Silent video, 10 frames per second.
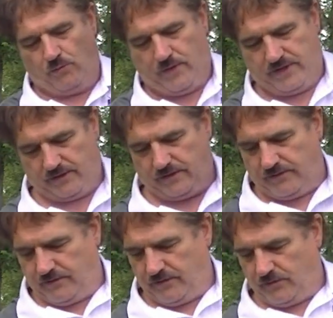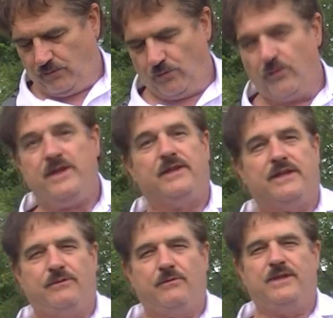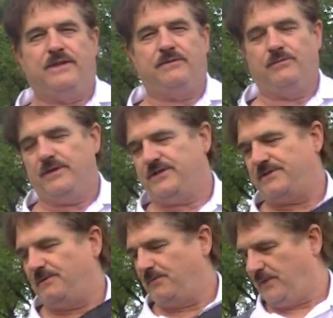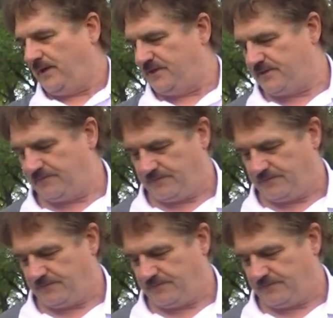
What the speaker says: really reasonable price?